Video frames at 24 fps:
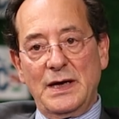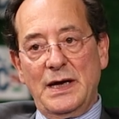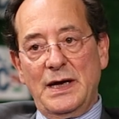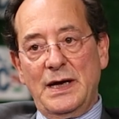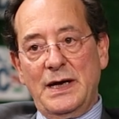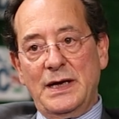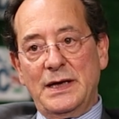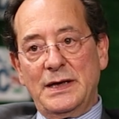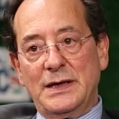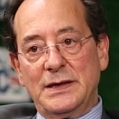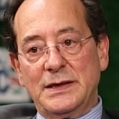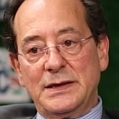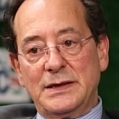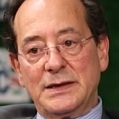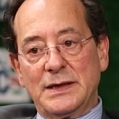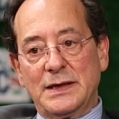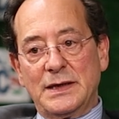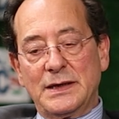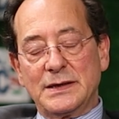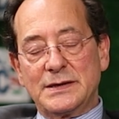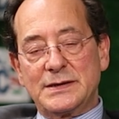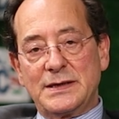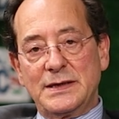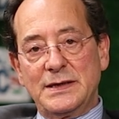And
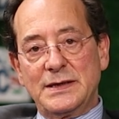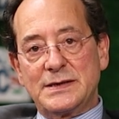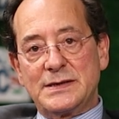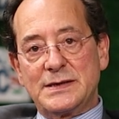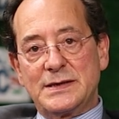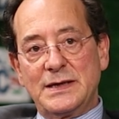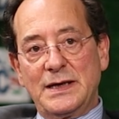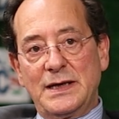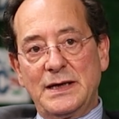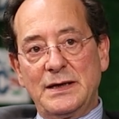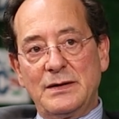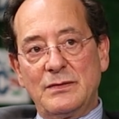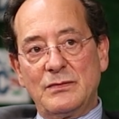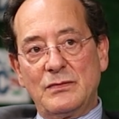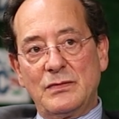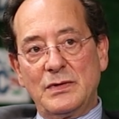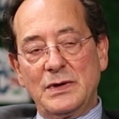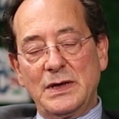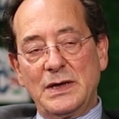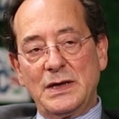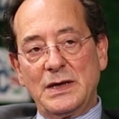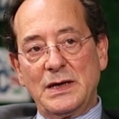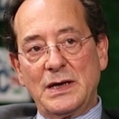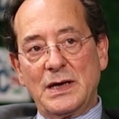since then,
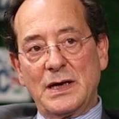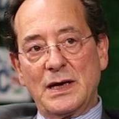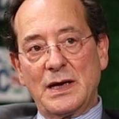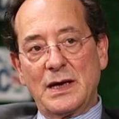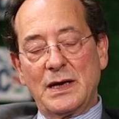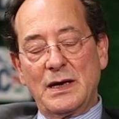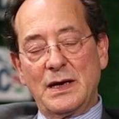we